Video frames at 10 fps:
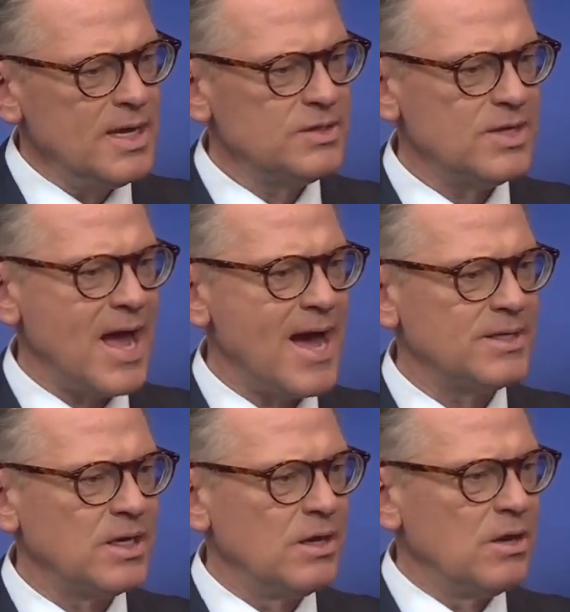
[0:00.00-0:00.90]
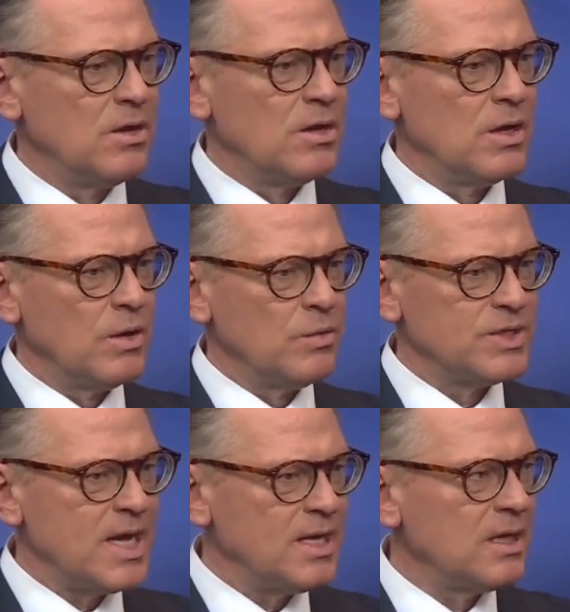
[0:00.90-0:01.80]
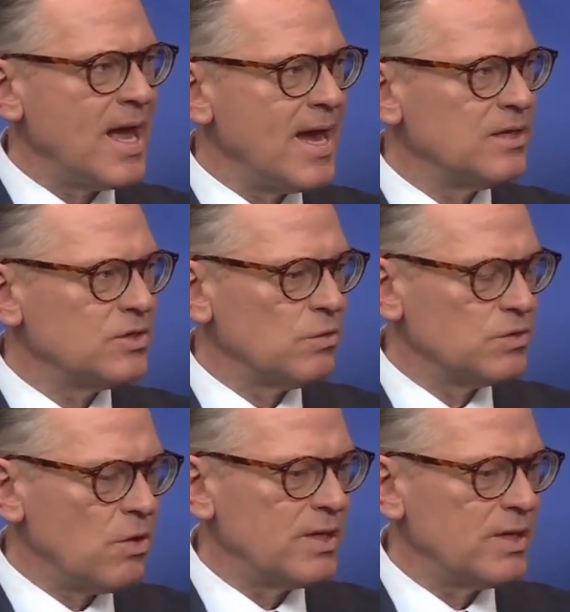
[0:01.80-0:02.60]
Is that it was getting late, so it was